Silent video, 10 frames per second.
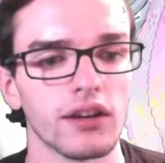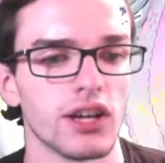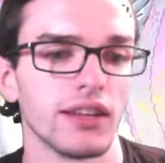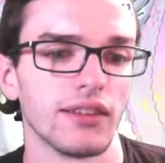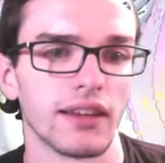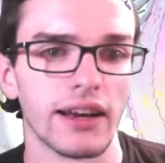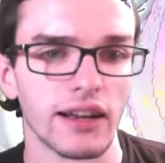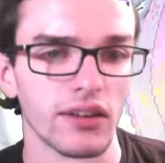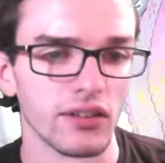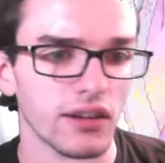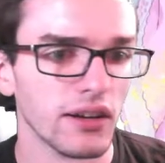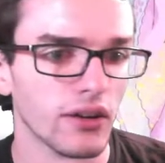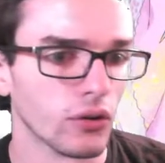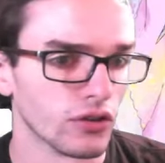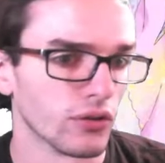a chance at getting an Ascended
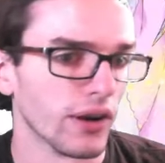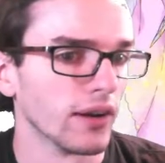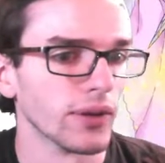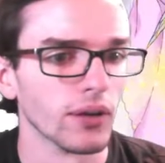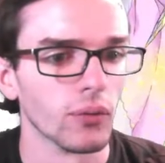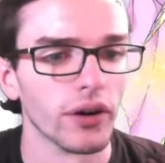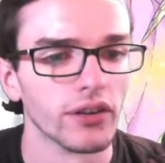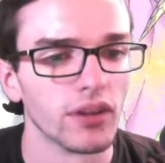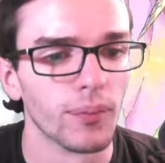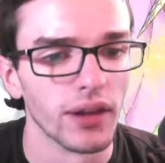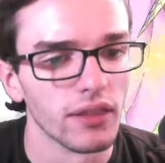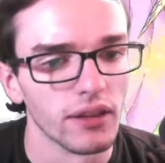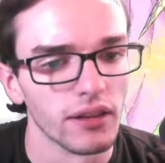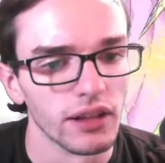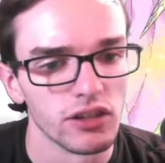Hero just randomly while you're summoning
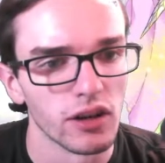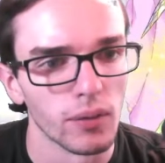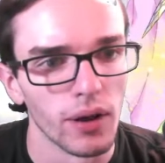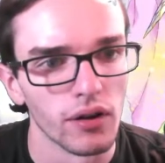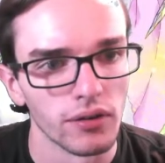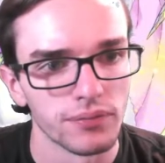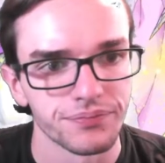the Legendary banner,